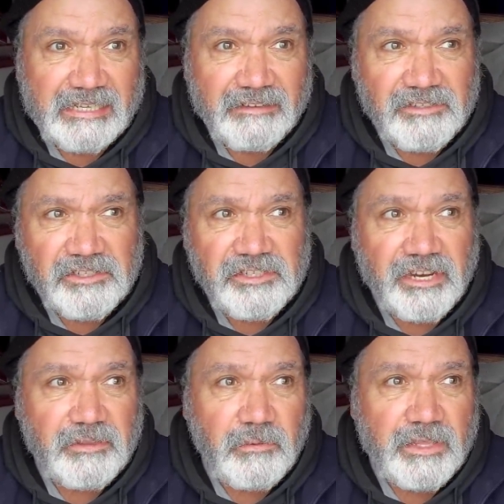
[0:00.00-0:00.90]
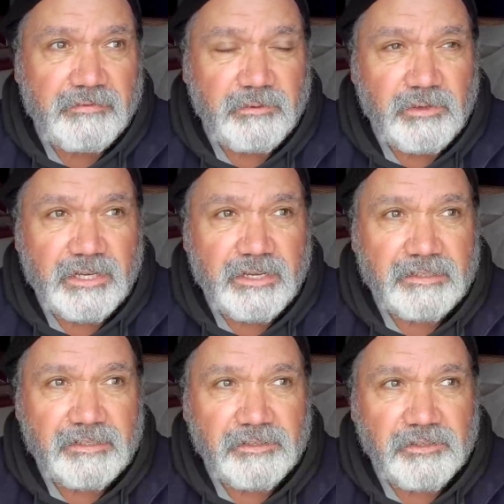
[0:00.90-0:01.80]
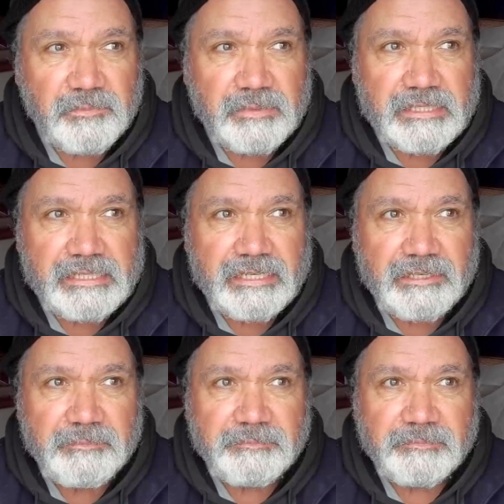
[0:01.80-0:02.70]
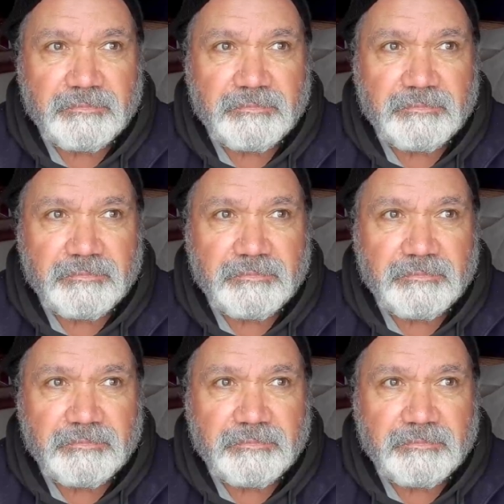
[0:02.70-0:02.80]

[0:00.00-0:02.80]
I've just checked the weather forecast. It should be um,